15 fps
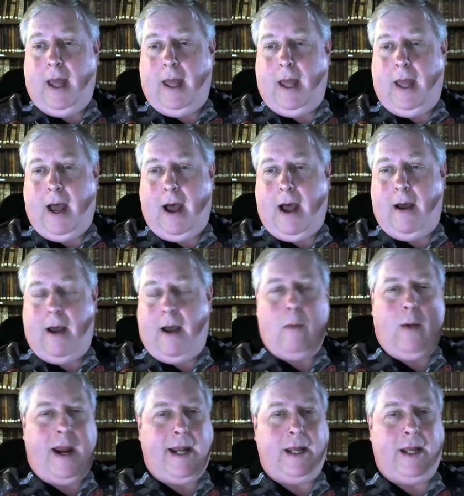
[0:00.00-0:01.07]
I'm
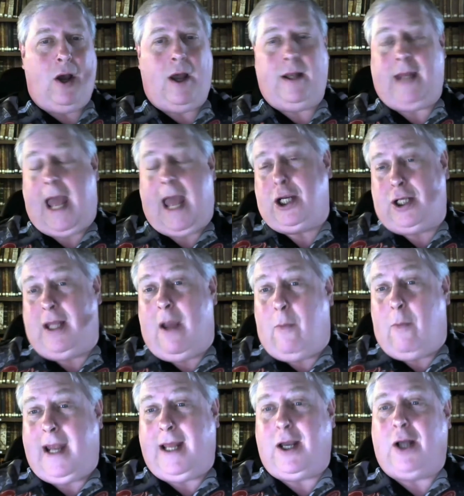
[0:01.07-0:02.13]
waiting on
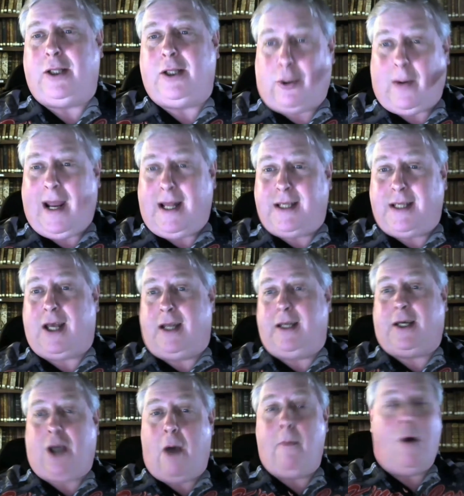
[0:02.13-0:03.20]
the grandson to
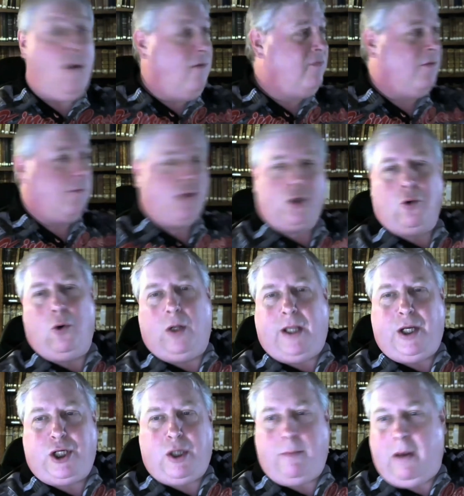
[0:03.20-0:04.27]
come home from school.
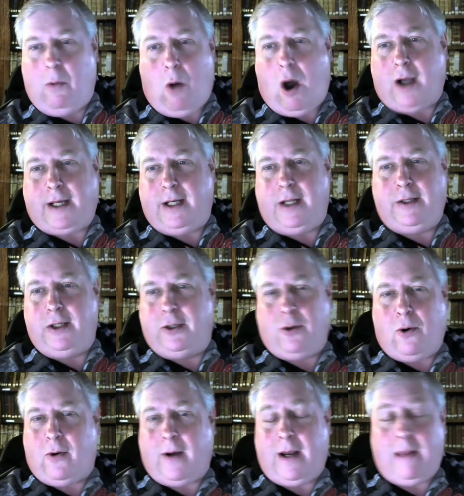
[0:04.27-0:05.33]
He should be walking in the
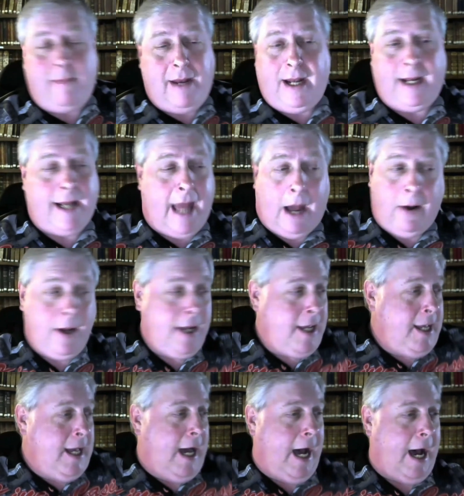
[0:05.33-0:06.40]
door any minute now.
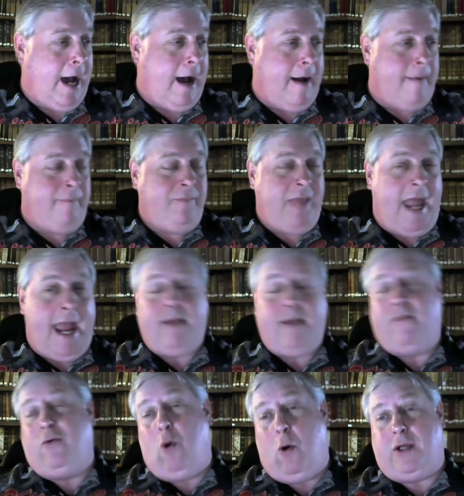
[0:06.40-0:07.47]
And
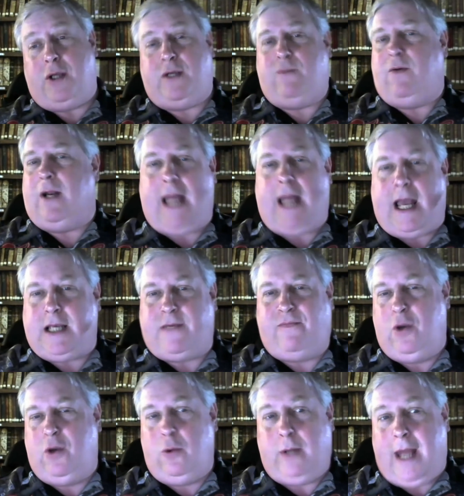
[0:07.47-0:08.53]
of course, for the last
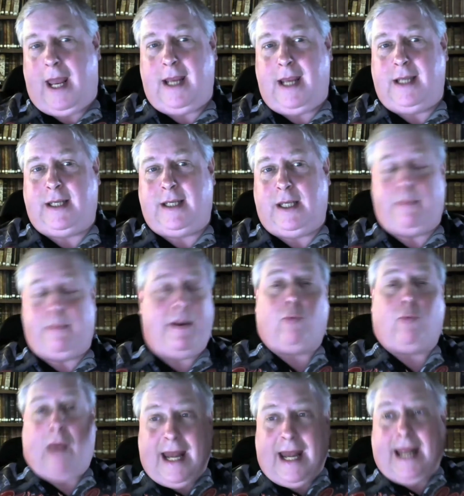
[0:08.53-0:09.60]
few days, it's been
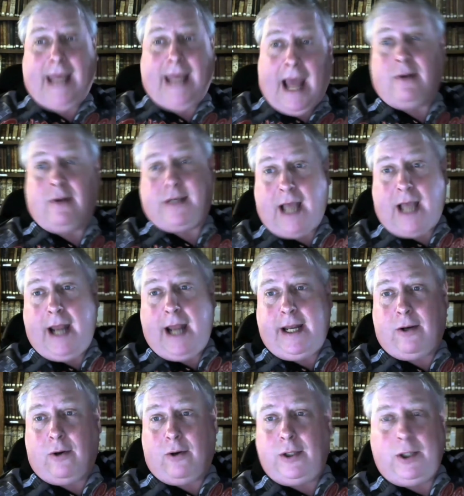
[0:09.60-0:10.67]
raining outside
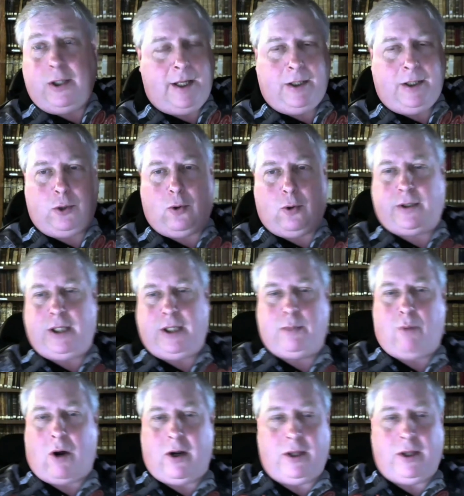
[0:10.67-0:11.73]
here in the
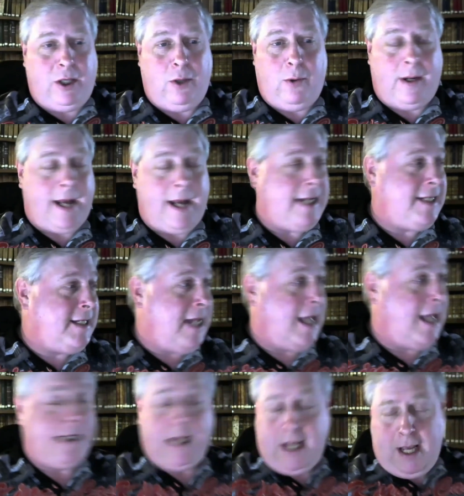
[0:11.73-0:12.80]
northeast part of the United
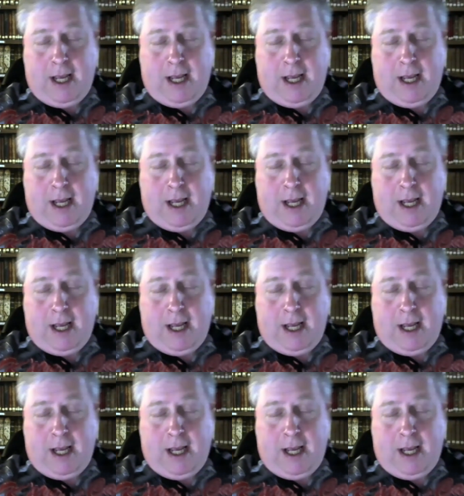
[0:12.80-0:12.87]
States.